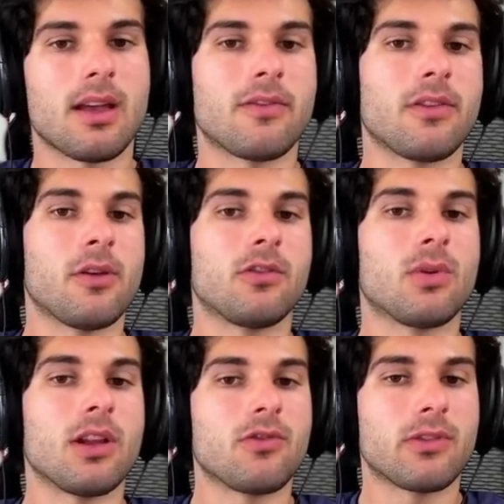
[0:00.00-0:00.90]
For those who
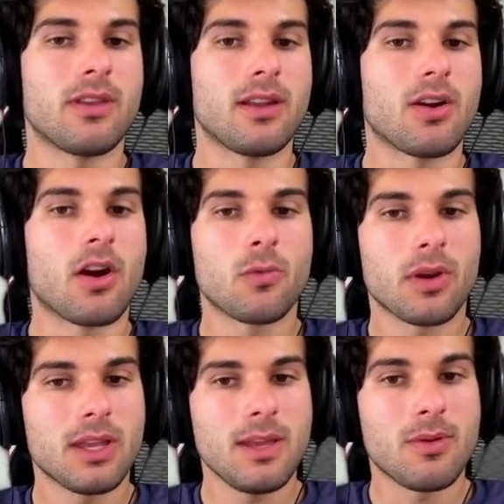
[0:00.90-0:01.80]
are interested in a hardware
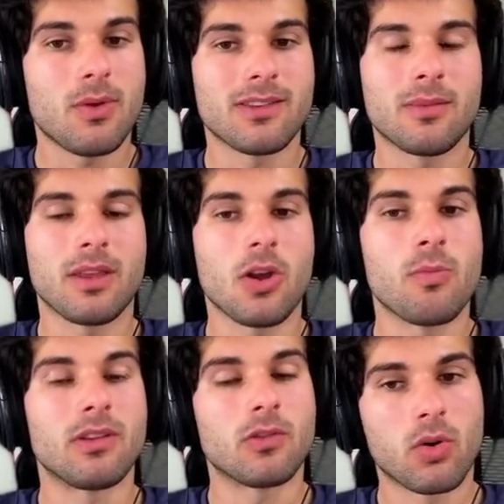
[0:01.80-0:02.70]
key but want something
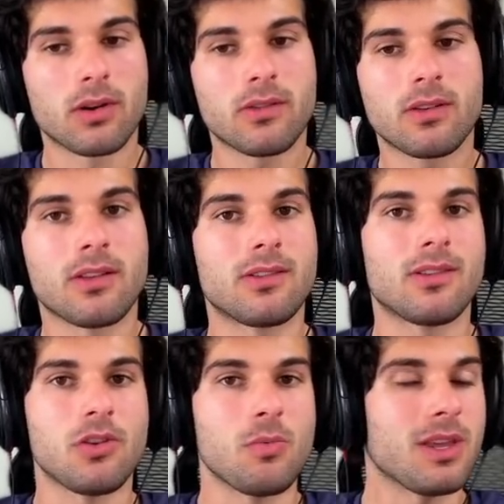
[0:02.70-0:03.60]
open source, because
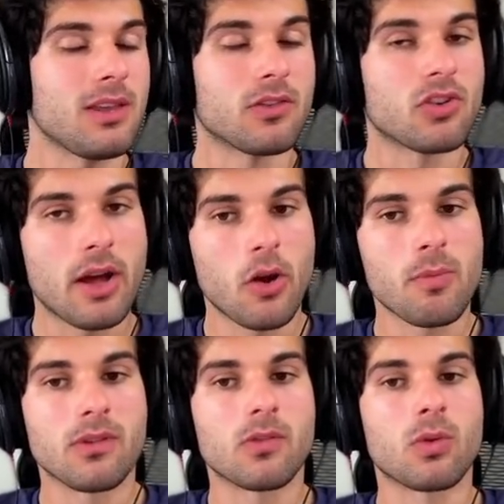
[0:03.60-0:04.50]
YubiKeys are not
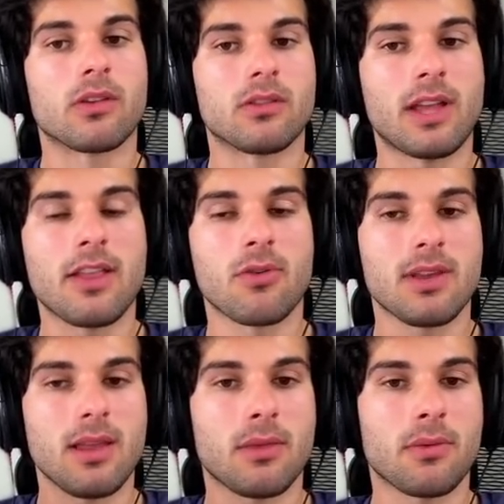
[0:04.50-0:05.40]
open source,
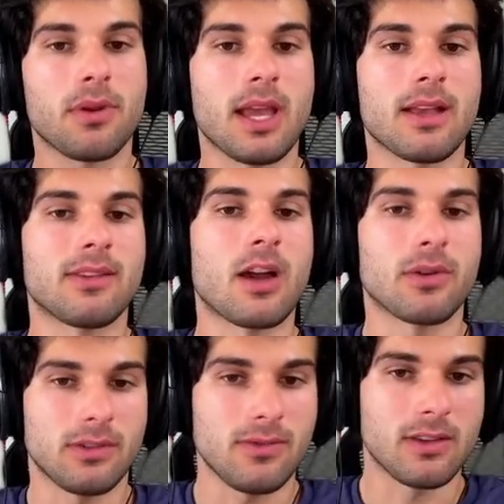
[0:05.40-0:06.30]
NitroKey 3 has now
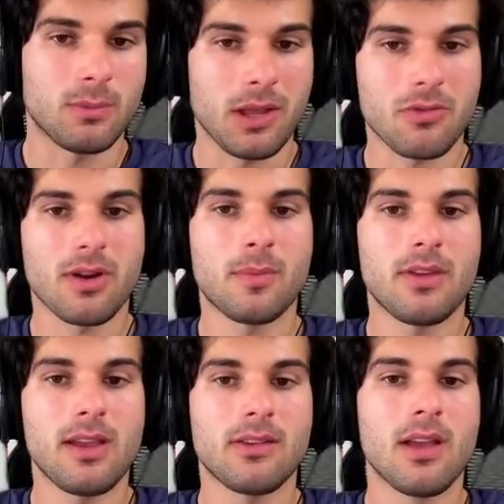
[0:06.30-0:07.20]
received this major
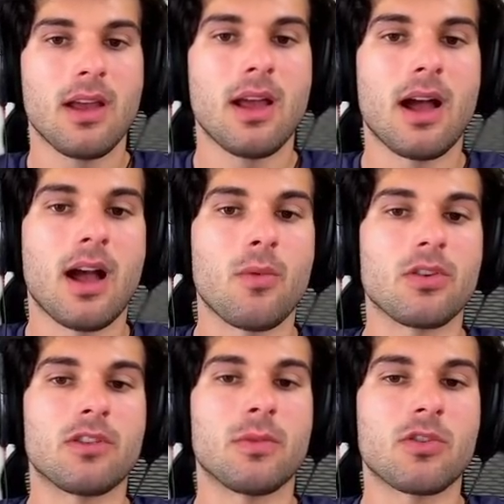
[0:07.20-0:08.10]
update,
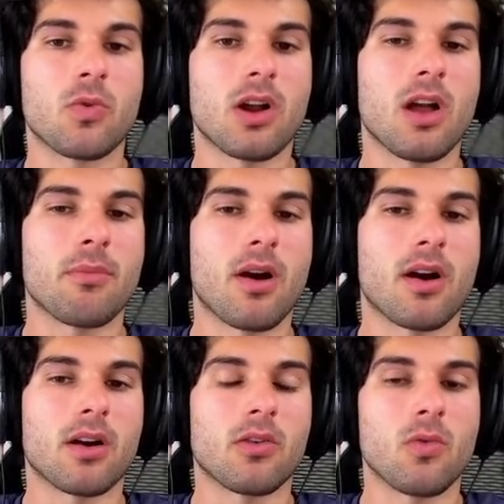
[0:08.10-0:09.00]
which is much more on
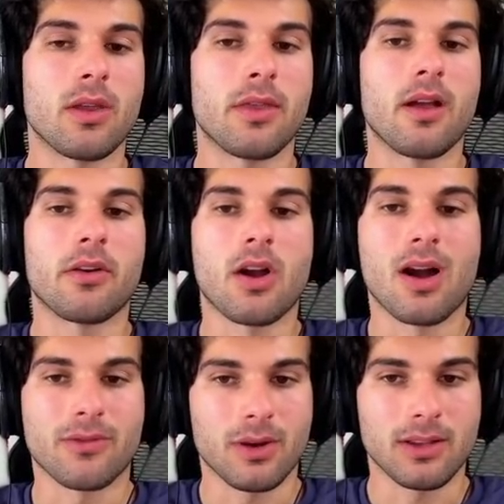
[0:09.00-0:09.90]
par with other
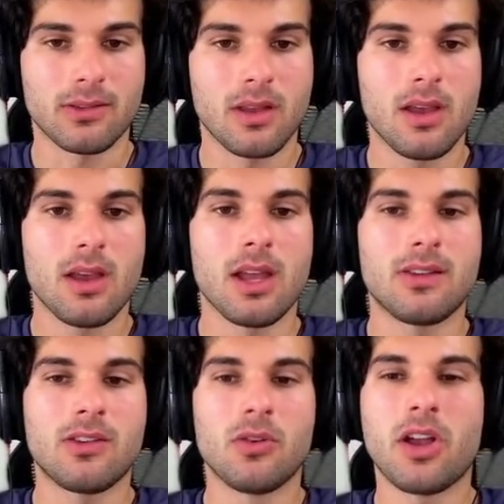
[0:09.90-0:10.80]
offerings.
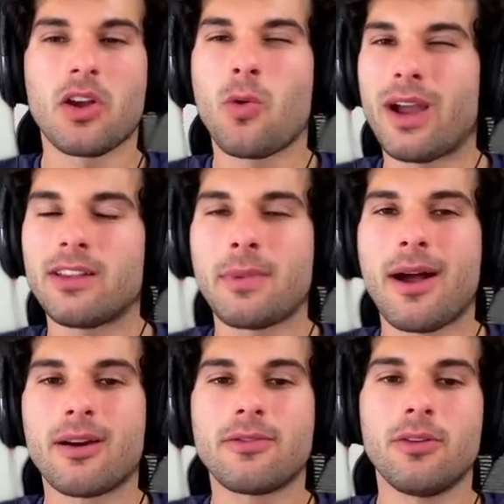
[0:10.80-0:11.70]
It's still not quite as
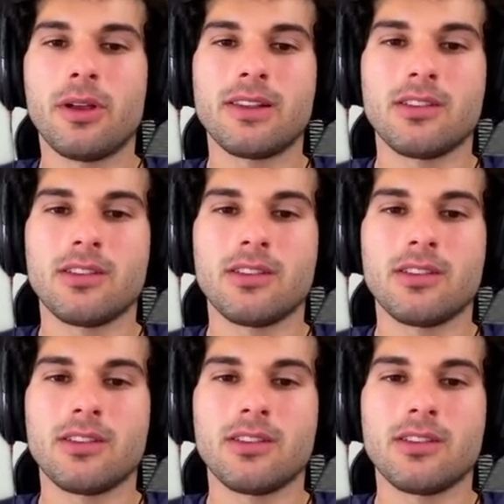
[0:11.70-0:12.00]
powerful as a